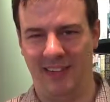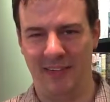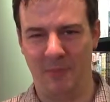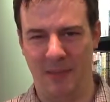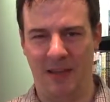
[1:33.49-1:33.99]

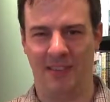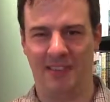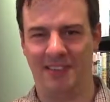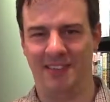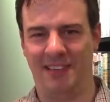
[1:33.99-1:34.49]
Dave about
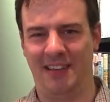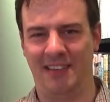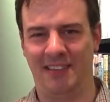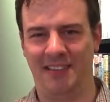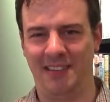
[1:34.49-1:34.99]
this,
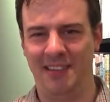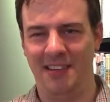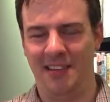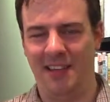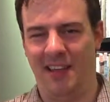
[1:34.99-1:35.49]
and
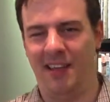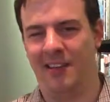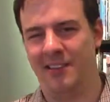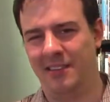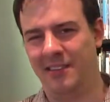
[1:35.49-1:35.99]

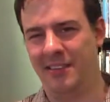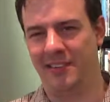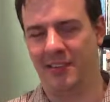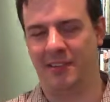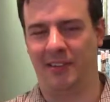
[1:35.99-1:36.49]
that
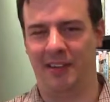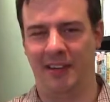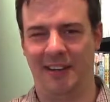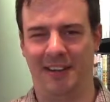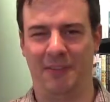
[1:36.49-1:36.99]
sounds like a
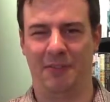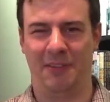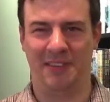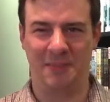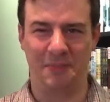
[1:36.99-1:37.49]
good idea, have
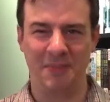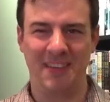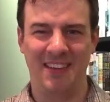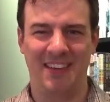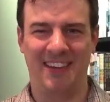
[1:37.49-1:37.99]
fun, Tim.
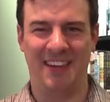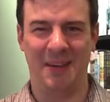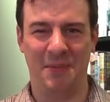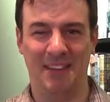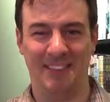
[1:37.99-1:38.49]

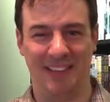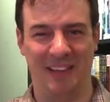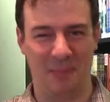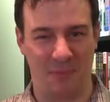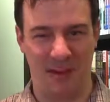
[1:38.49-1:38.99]
Until
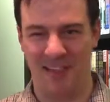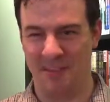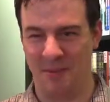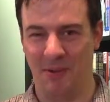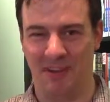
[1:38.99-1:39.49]
I brought
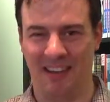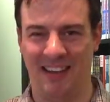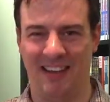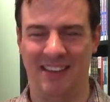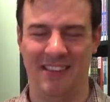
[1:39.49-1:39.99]
the book in, and